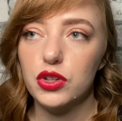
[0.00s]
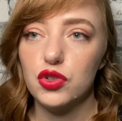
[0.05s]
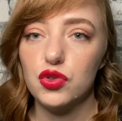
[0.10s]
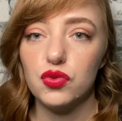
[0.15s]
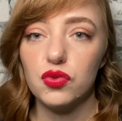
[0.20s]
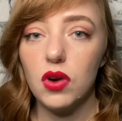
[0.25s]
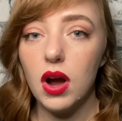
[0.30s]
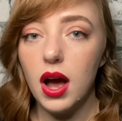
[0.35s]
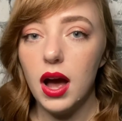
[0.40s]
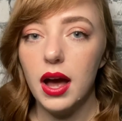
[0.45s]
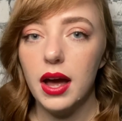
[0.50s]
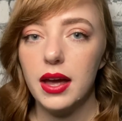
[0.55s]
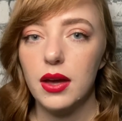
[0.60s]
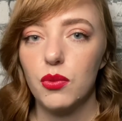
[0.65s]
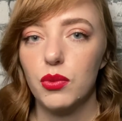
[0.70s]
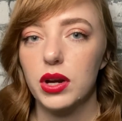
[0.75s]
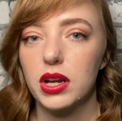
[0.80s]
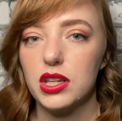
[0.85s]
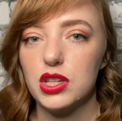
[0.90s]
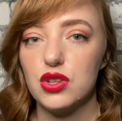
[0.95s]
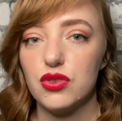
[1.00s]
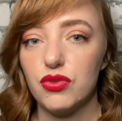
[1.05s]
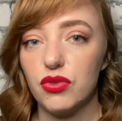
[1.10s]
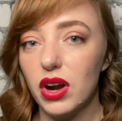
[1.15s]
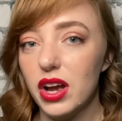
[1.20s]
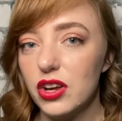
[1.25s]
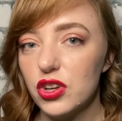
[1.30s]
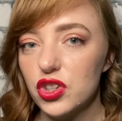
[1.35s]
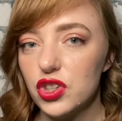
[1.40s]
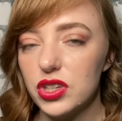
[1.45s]
dry when it's
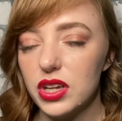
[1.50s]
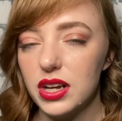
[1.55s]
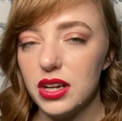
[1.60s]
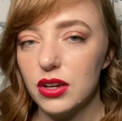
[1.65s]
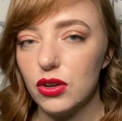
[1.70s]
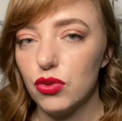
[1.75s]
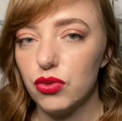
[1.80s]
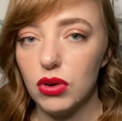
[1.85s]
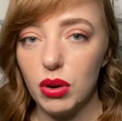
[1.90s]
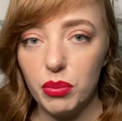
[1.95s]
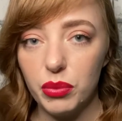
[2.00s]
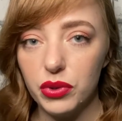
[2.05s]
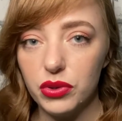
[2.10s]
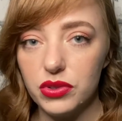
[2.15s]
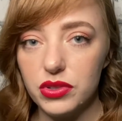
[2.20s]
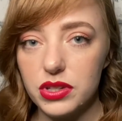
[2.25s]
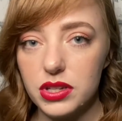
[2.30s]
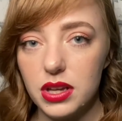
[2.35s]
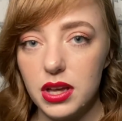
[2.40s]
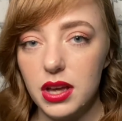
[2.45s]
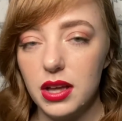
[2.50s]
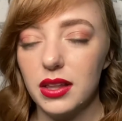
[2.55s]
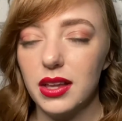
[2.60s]
fresh that it crumbles.